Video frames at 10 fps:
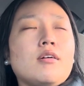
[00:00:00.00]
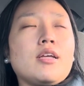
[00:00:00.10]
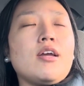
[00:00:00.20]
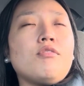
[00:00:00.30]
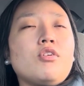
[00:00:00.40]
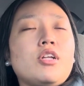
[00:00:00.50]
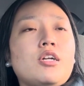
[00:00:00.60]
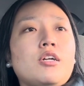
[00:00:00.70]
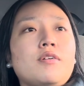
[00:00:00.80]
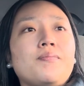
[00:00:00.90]
care for
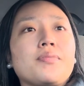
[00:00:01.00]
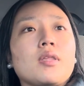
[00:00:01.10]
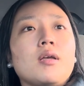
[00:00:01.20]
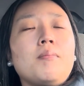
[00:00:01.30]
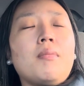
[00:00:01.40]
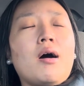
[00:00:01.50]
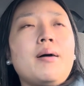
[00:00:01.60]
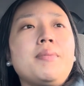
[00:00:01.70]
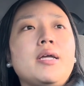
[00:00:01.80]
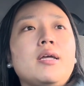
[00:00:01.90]
their
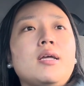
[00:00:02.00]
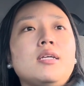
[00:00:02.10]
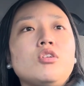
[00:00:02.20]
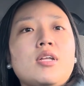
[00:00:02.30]
mom, so